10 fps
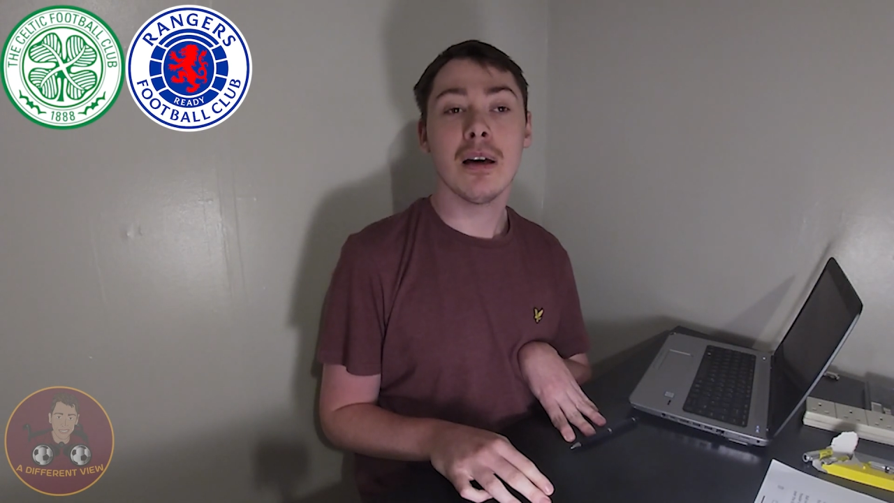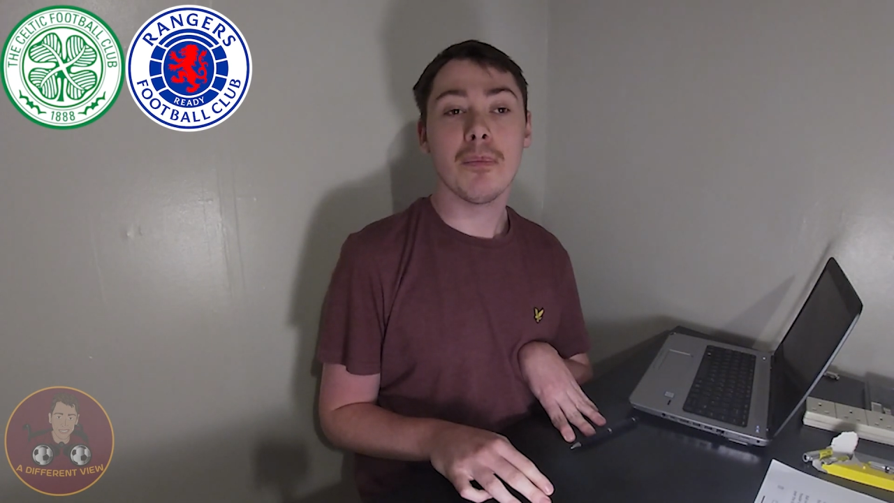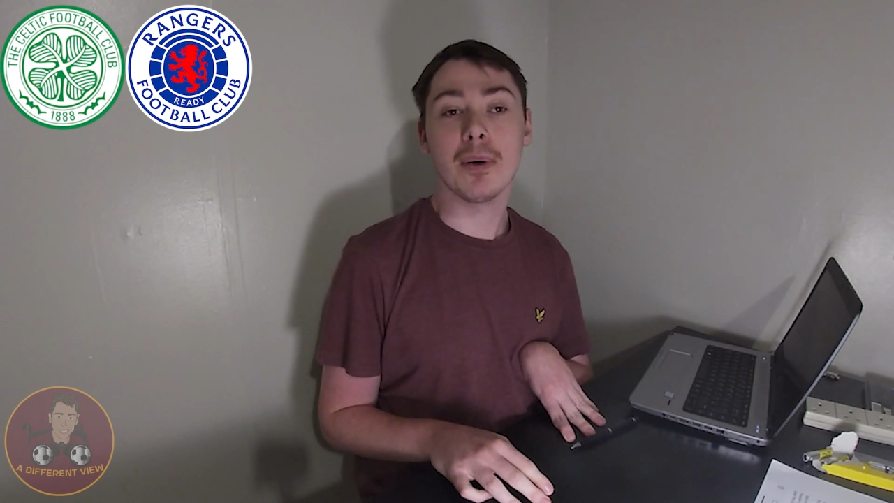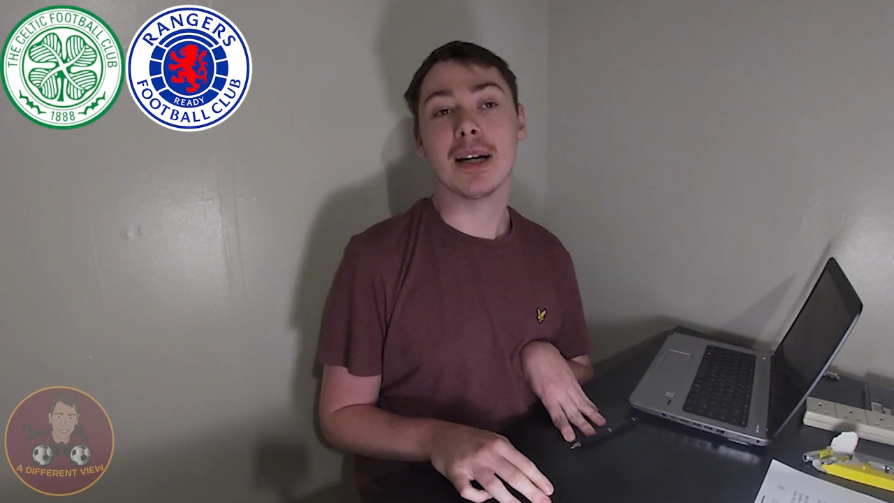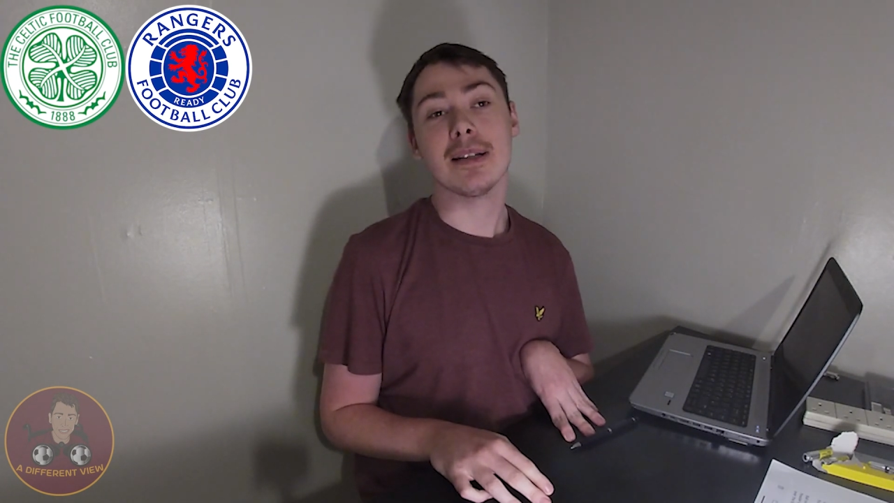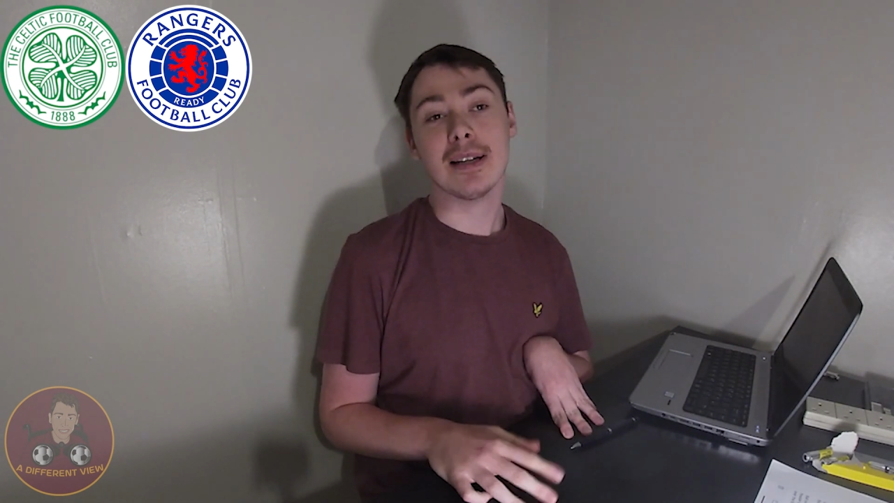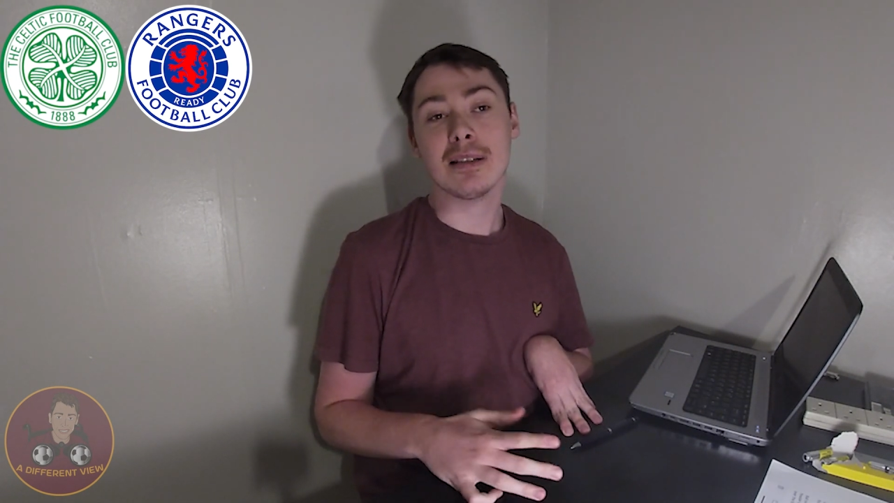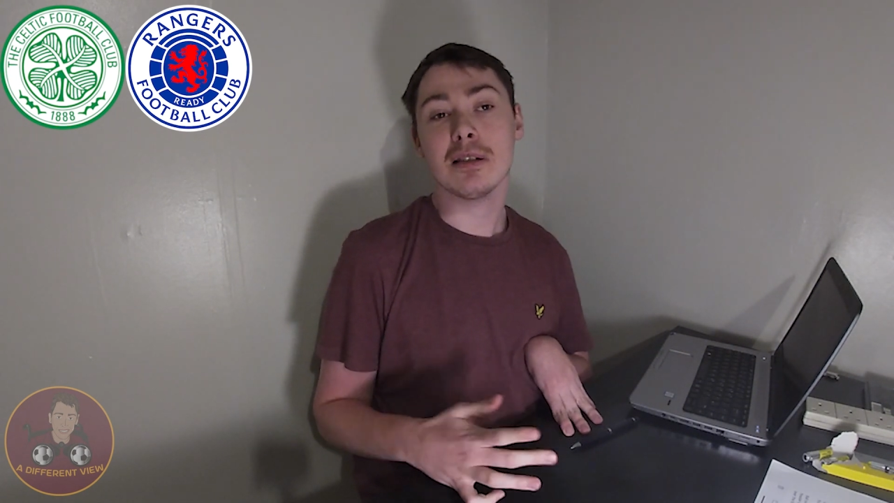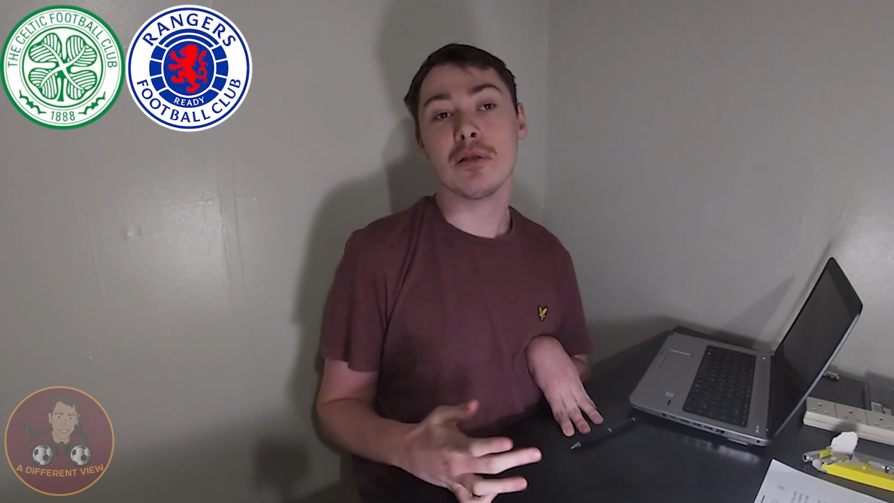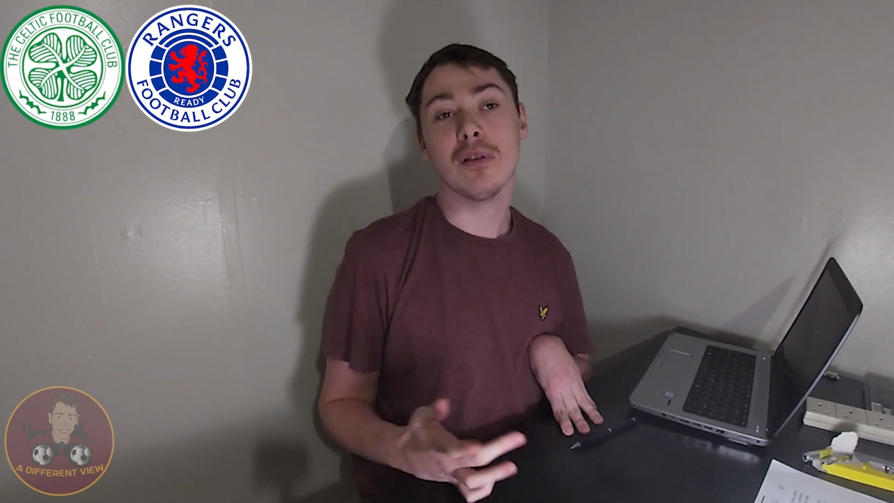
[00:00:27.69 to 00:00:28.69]
because this
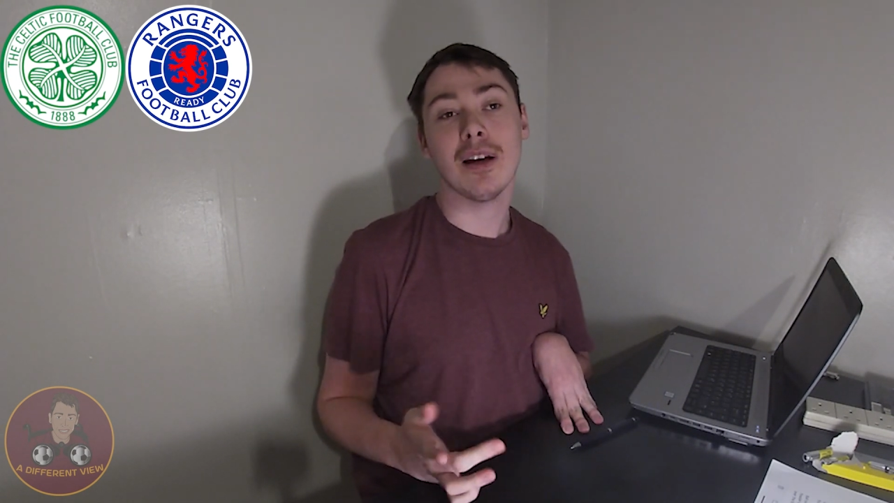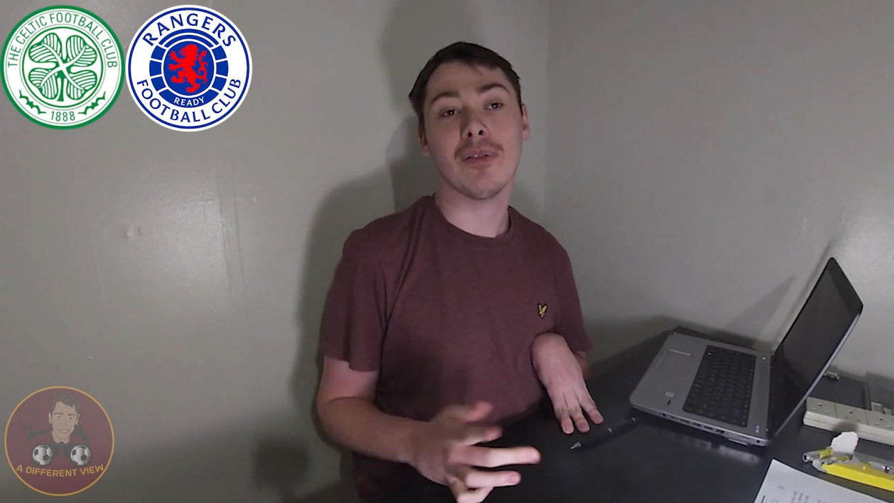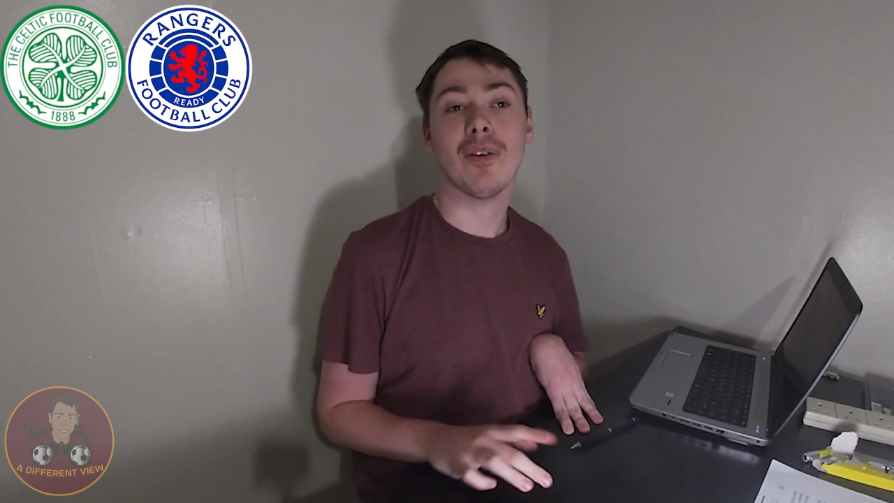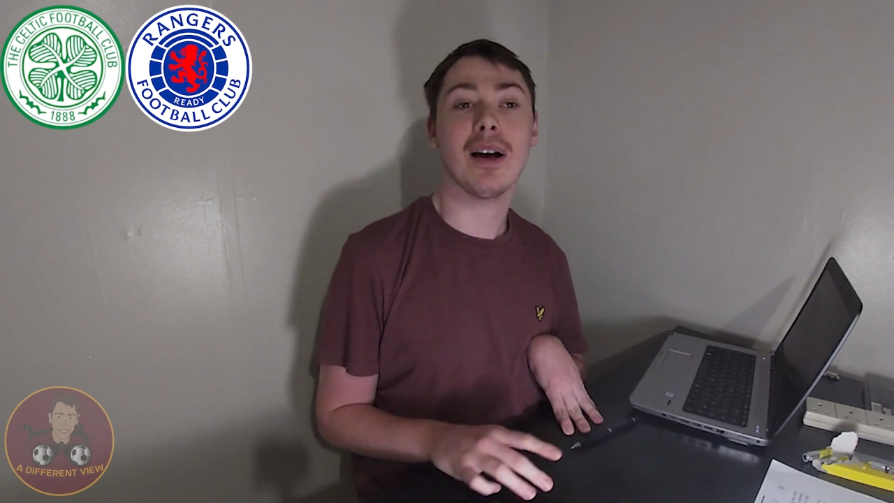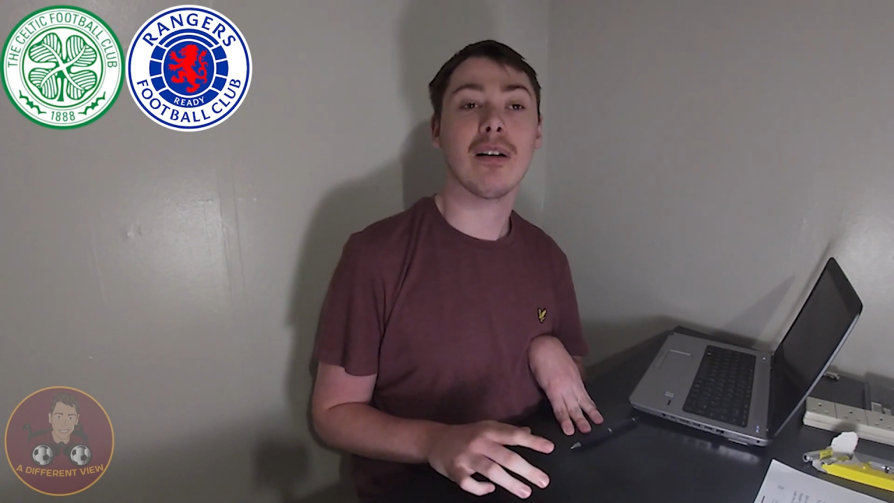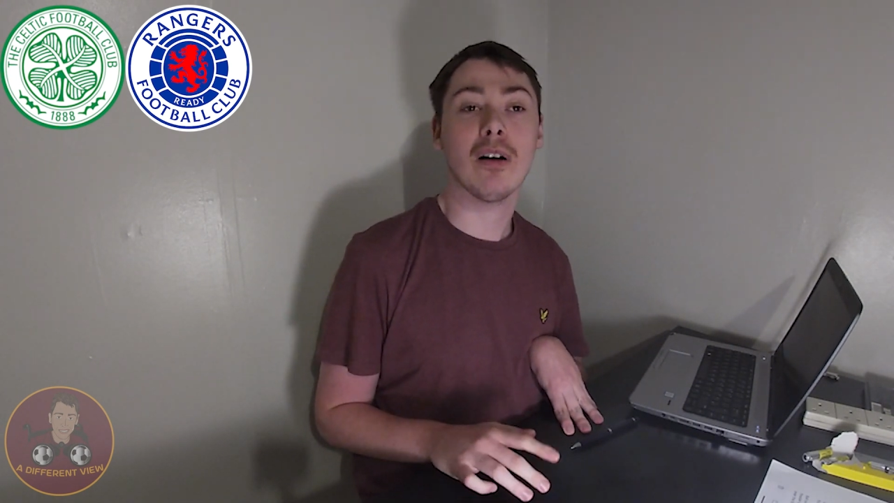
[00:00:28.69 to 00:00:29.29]
is going to affect